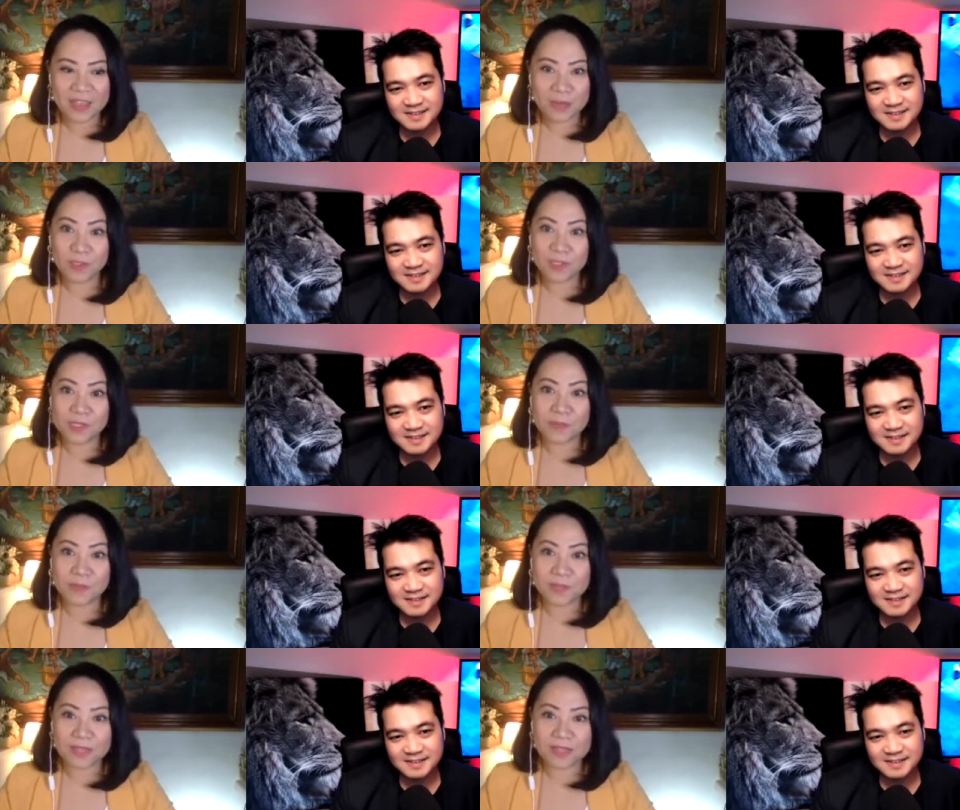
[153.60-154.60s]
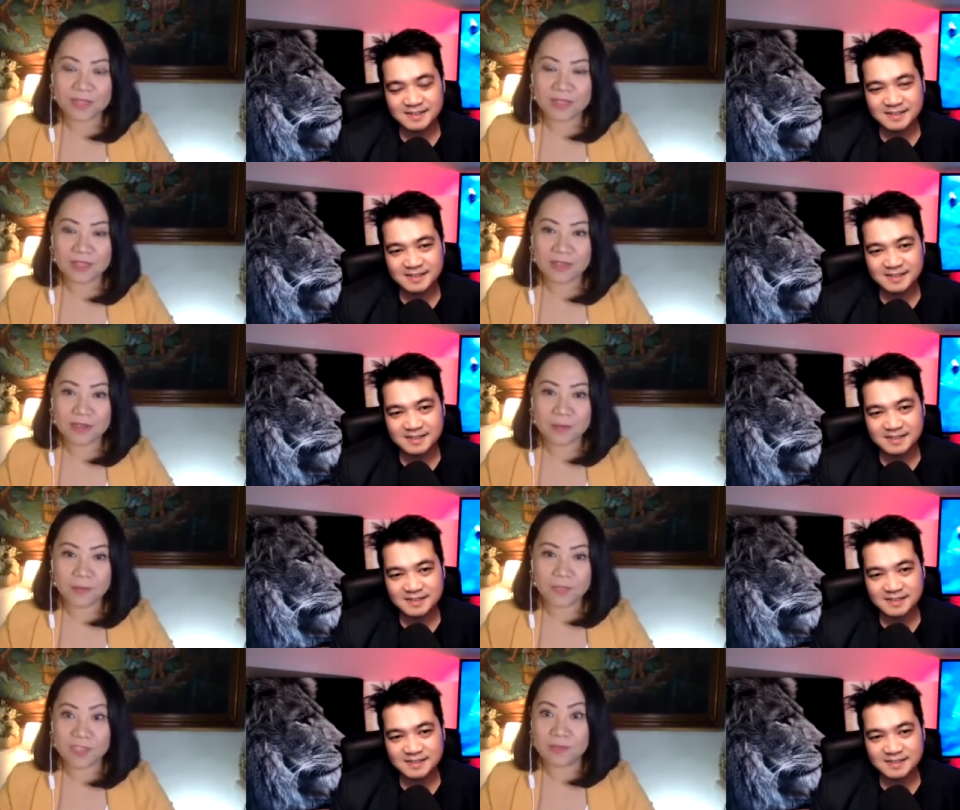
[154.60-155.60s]
Speaker 1: participating in the
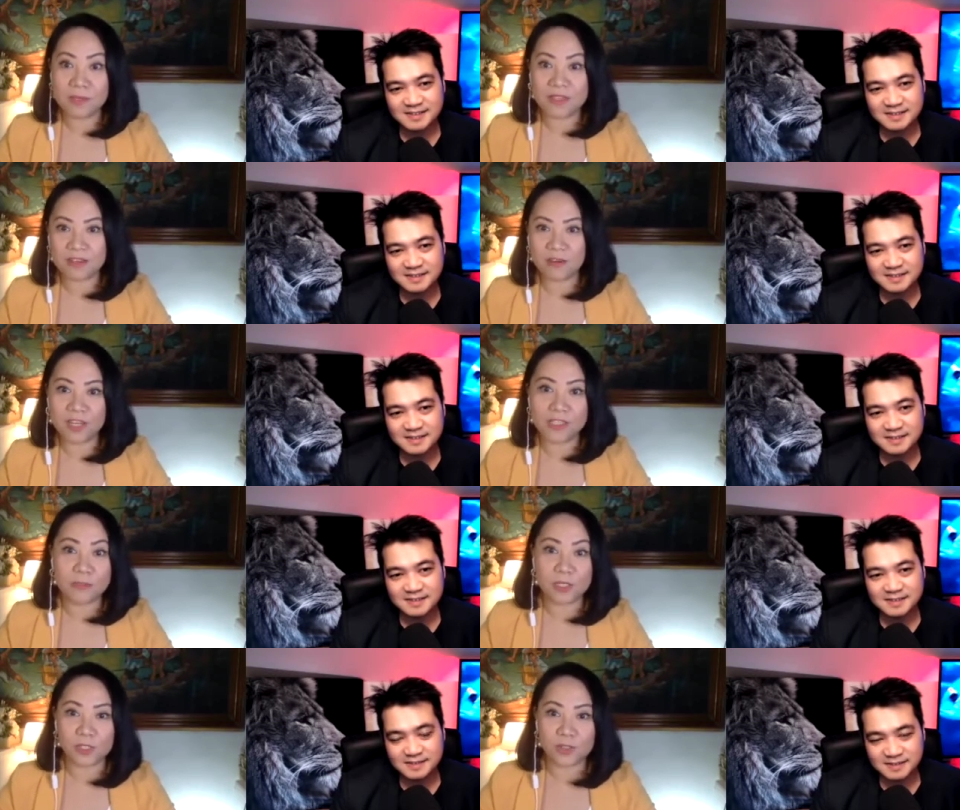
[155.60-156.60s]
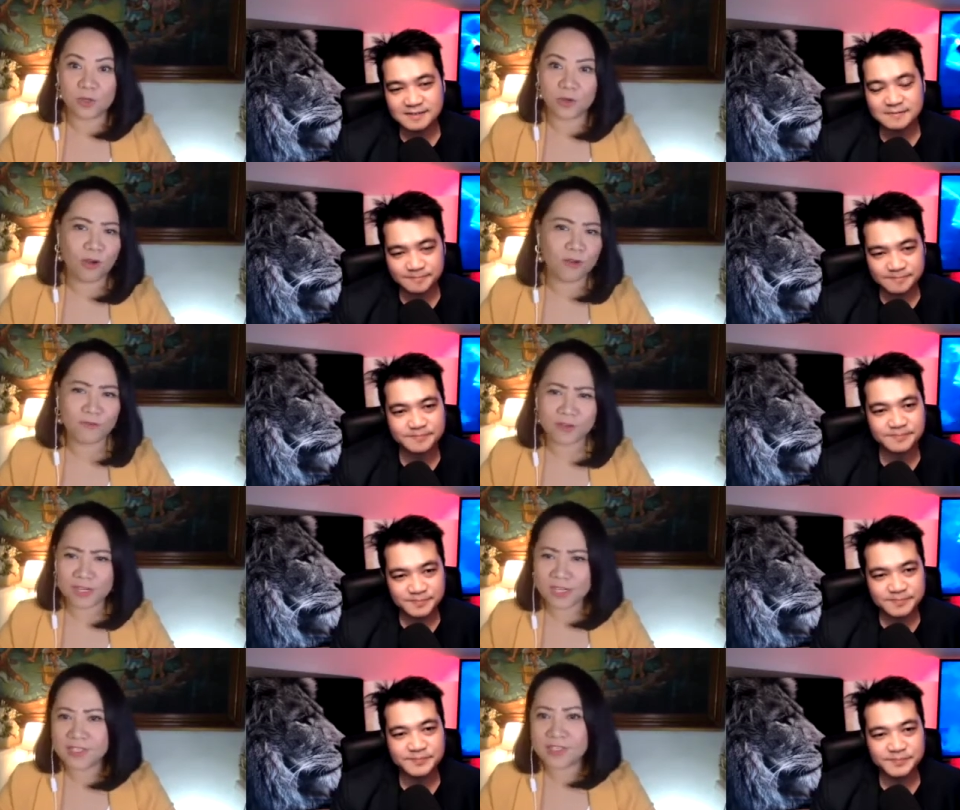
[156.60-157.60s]
exhibit or exhibition or
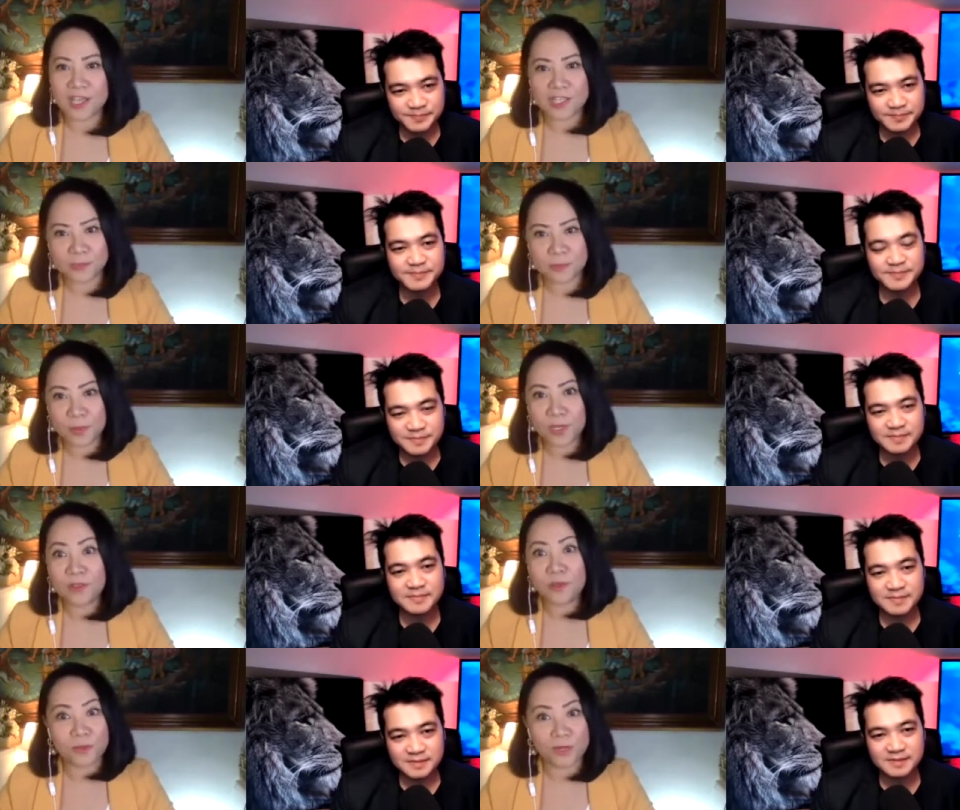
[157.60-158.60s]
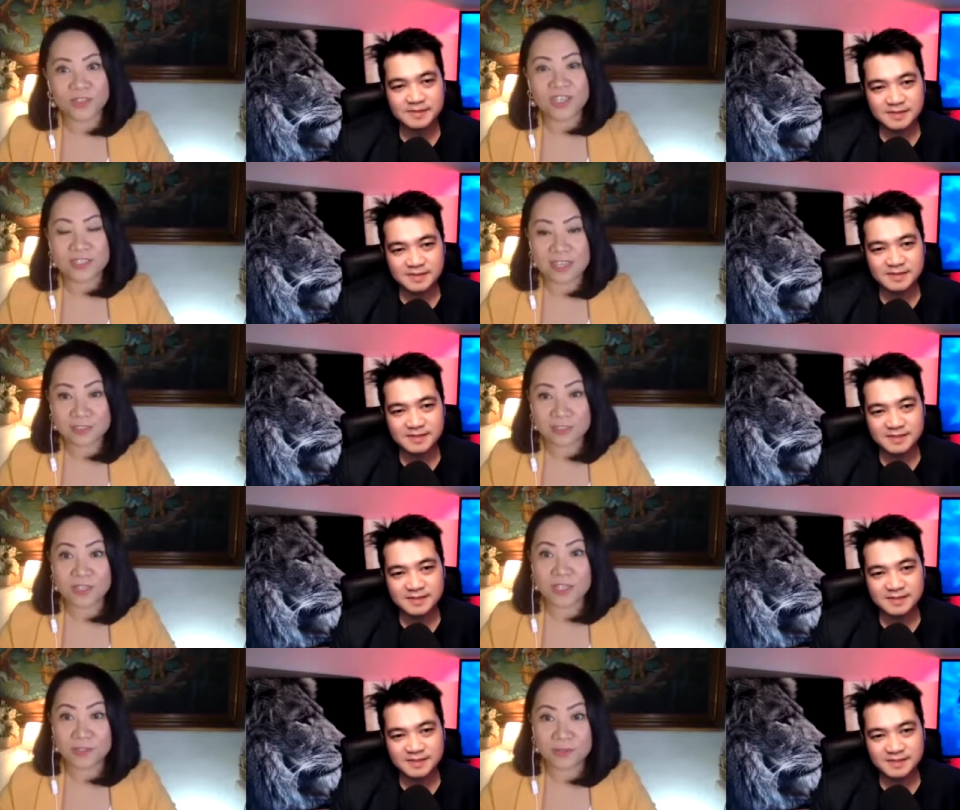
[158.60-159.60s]
conference expo in the World Trade Center
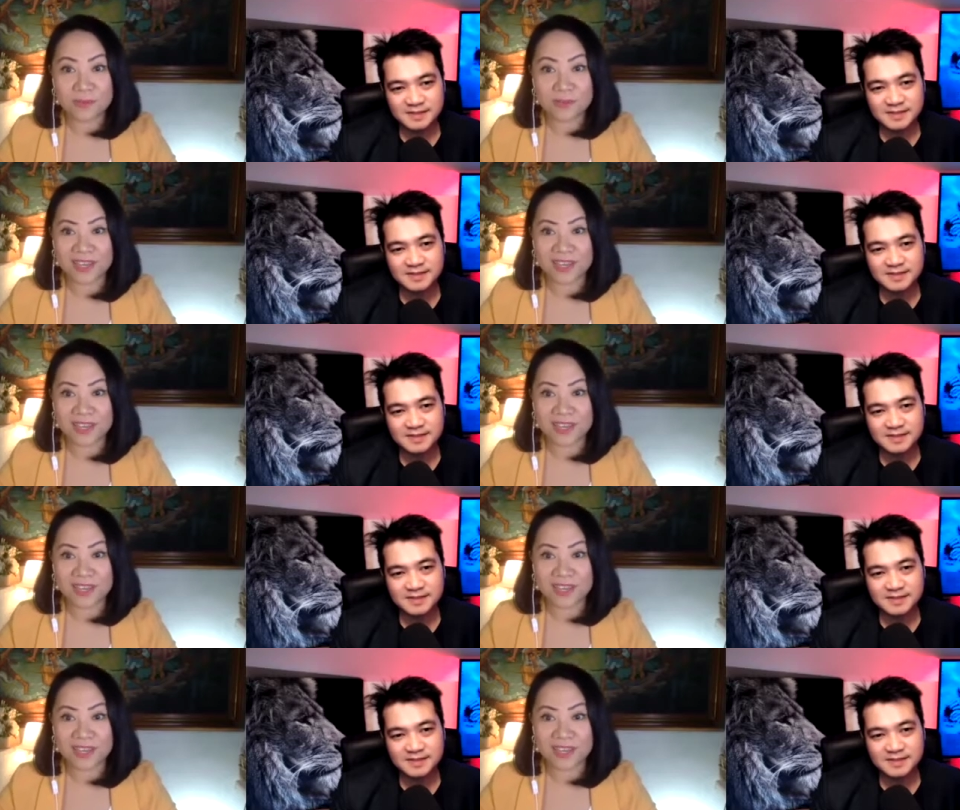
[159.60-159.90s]
in Dubai.